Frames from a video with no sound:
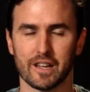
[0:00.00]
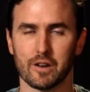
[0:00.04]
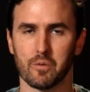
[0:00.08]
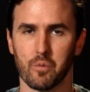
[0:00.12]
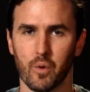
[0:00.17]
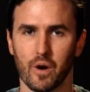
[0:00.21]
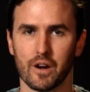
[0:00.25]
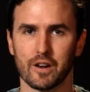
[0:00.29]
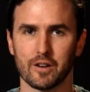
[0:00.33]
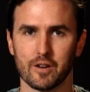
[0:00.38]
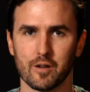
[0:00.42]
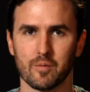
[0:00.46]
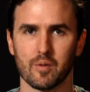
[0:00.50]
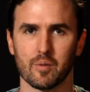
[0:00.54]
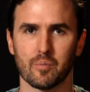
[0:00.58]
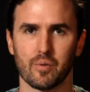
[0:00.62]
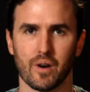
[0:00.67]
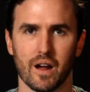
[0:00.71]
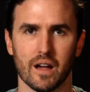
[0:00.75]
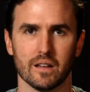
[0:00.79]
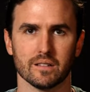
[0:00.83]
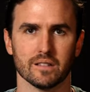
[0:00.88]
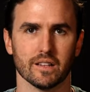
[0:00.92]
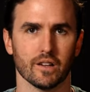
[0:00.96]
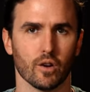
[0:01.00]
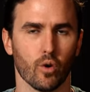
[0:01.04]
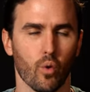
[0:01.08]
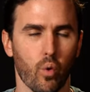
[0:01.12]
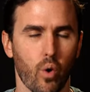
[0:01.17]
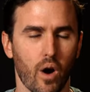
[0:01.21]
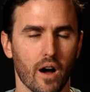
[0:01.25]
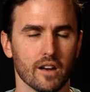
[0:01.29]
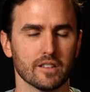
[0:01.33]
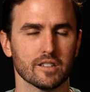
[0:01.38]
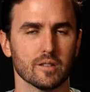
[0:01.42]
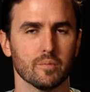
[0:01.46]
won a Nobel Prize in
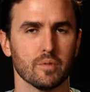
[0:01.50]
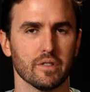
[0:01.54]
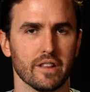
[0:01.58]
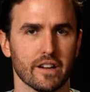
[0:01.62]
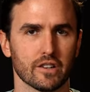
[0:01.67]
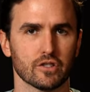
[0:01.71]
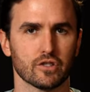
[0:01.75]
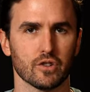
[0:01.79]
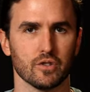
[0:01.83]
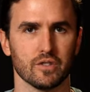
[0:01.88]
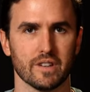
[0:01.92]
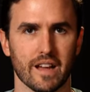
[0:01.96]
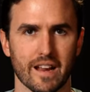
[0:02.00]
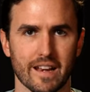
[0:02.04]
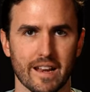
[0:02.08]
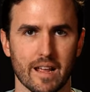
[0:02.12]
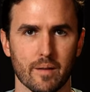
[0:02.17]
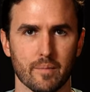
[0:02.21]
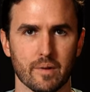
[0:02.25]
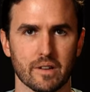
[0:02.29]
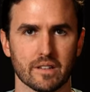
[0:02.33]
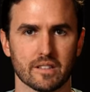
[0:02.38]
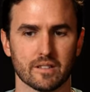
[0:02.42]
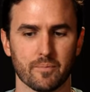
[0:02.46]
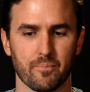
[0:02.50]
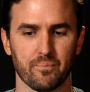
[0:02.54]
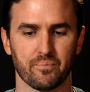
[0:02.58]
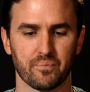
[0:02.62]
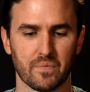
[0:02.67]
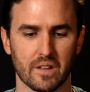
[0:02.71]
quantum electrodynamics.